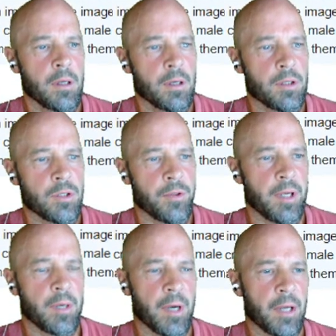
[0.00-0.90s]
So think
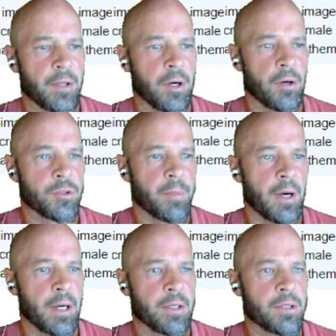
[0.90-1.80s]
about the host
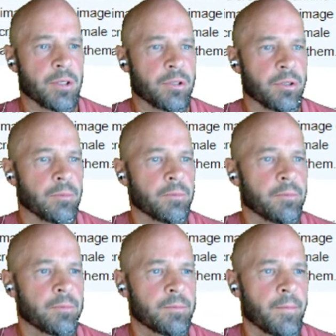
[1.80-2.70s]
body system
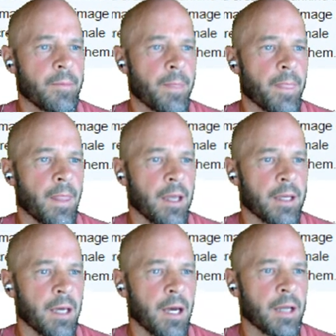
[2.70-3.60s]
and
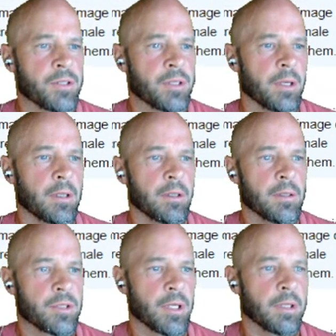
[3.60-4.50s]
God said,
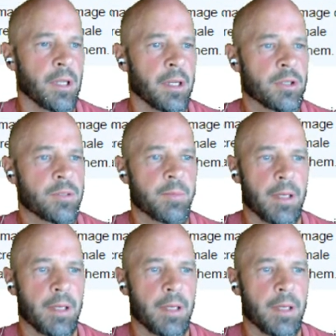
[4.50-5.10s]
said, Let us make